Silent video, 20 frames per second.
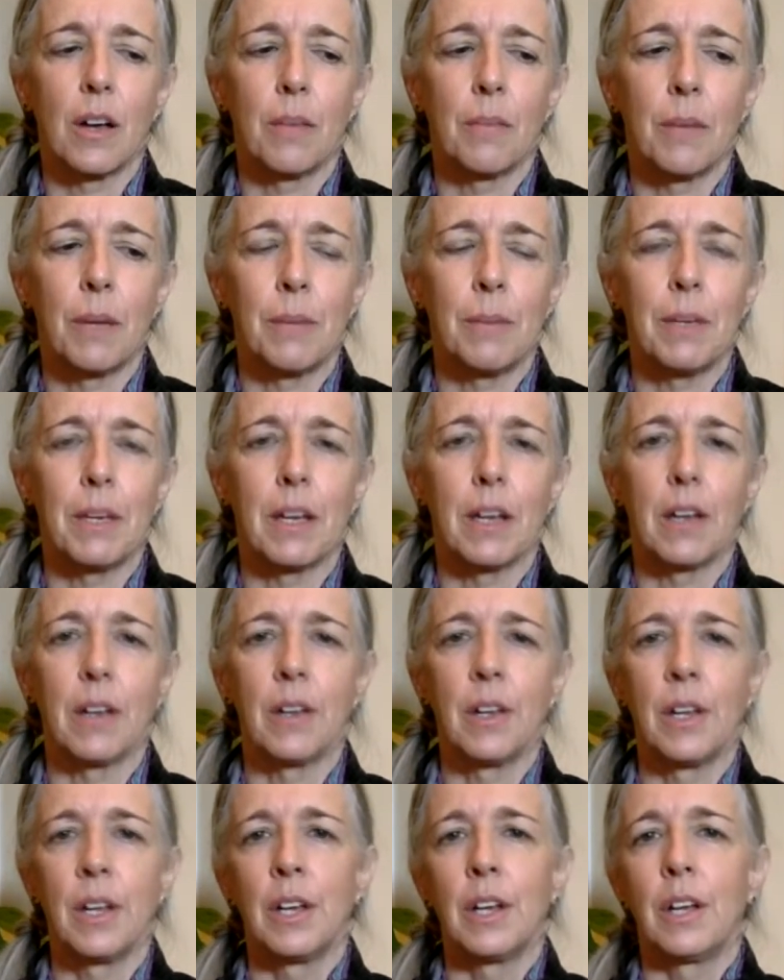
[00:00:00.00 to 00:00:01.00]
maybe
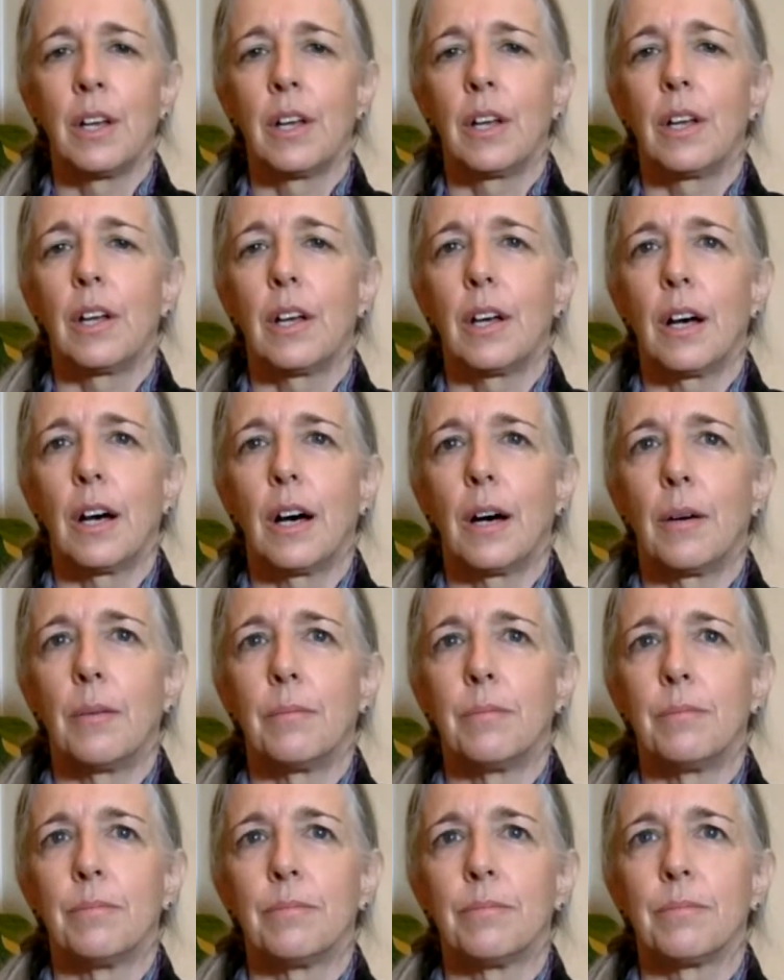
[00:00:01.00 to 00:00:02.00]
um,